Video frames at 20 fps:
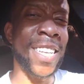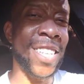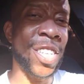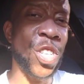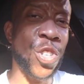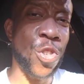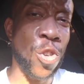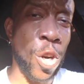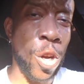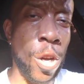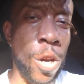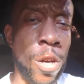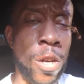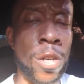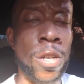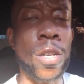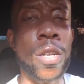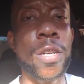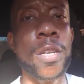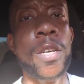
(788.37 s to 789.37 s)
and always
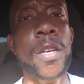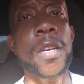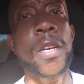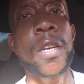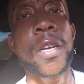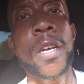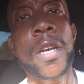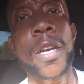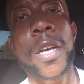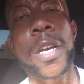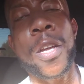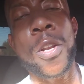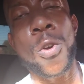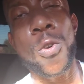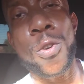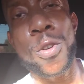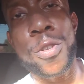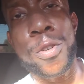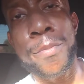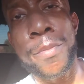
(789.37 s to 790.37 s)
remember,
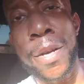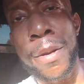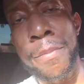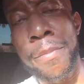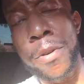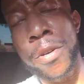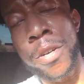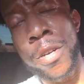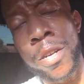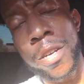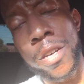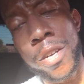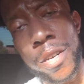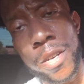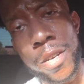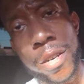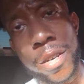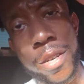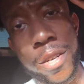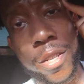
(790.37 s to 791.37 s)
the strongest
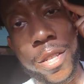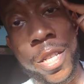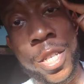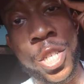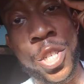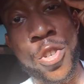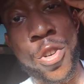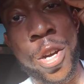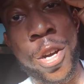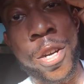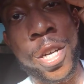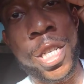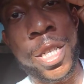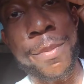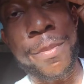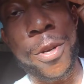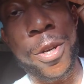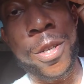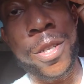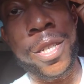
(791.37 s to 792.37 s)
person is the
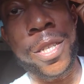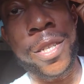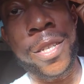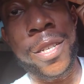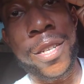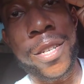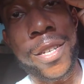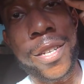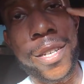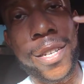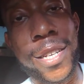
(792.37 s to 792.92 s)
happiest person.